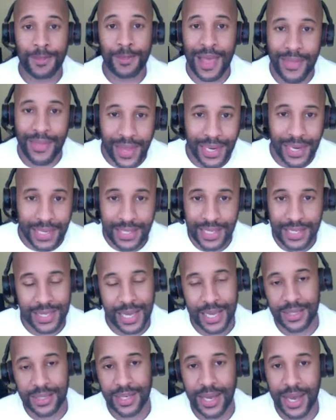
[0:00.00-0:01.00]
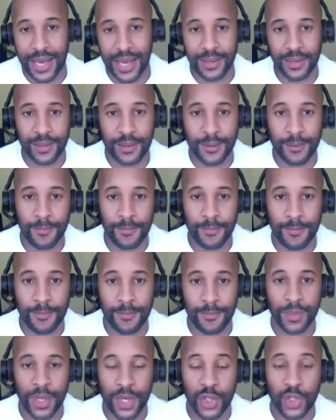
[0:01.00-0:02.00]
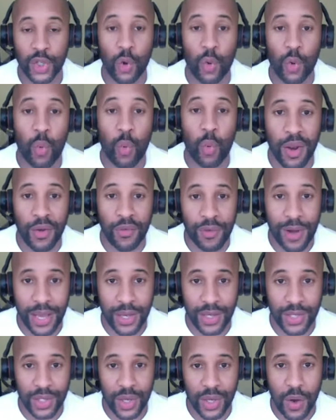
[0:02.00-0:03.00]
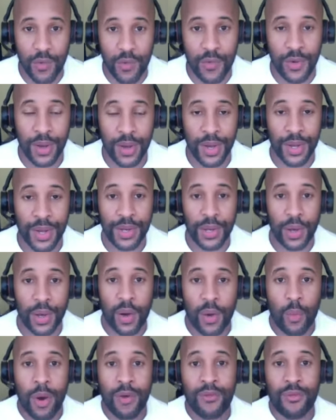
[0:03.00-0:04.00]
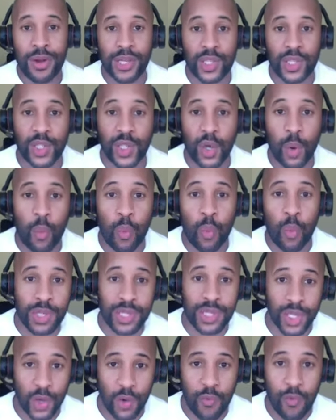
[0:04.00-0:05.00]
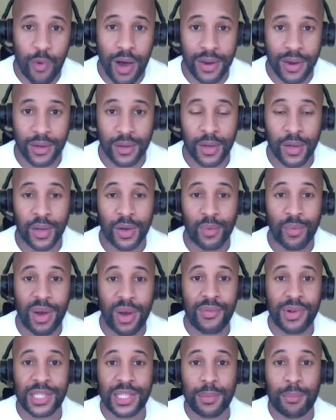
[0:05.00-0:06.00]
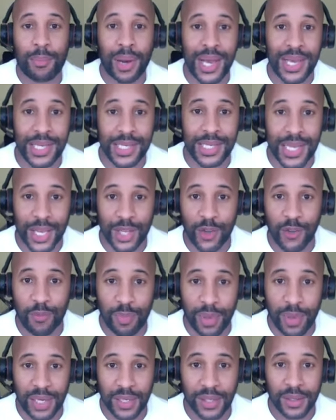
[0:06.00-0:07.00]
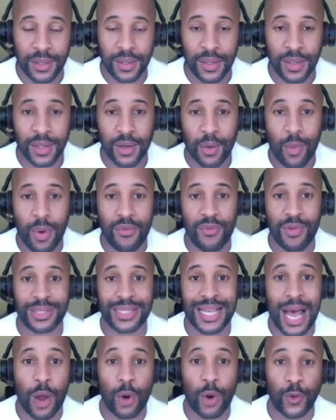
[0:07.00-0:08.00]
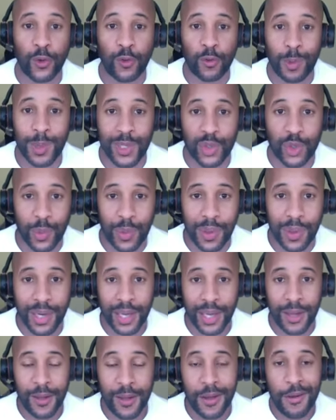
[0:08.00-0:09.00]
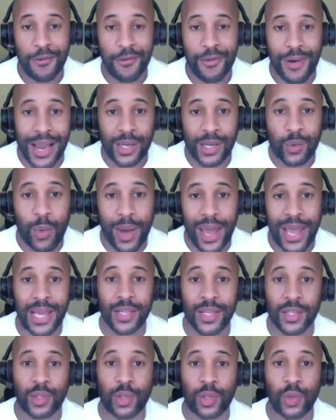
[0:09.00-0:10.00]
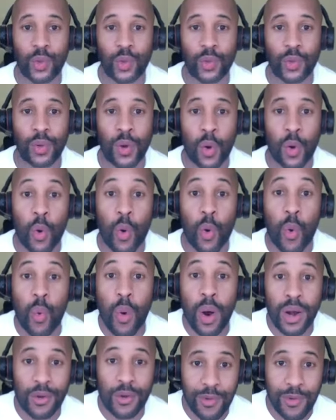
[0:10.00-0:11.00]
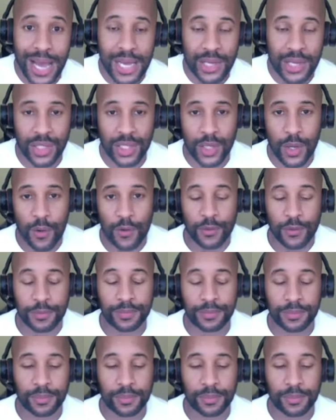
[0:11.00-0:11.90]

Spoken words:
that they need to stay to the end? So qualify yourself, whether it's the awards that you've won, whether it's the places that you've been, whether it's how long you've been doing it. Find ways to qualify yourself.